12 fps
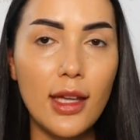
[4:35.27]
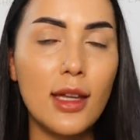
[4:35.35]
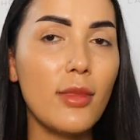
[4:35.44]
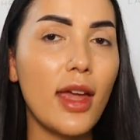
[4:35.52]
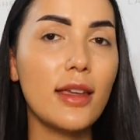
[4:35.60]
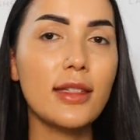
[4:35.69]
It
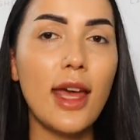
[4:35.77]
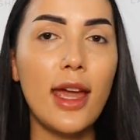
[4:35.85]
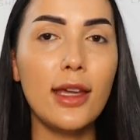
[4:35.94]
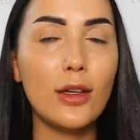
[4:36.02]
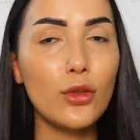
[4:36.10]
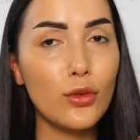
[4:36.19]
makes
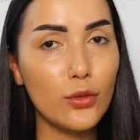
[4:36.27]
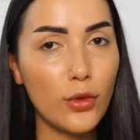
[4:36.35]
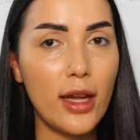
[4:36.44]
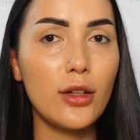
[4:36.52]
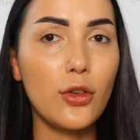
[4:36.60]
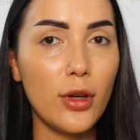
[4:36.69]
a
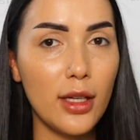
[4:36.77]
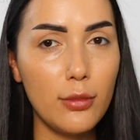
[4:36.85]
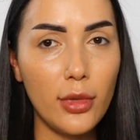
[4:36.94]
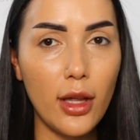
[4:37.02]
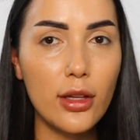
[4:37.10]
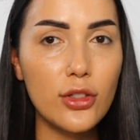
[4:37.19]
great cream
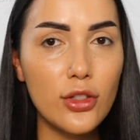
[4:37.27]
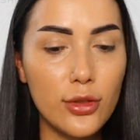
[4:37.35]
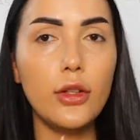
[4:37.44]
blush.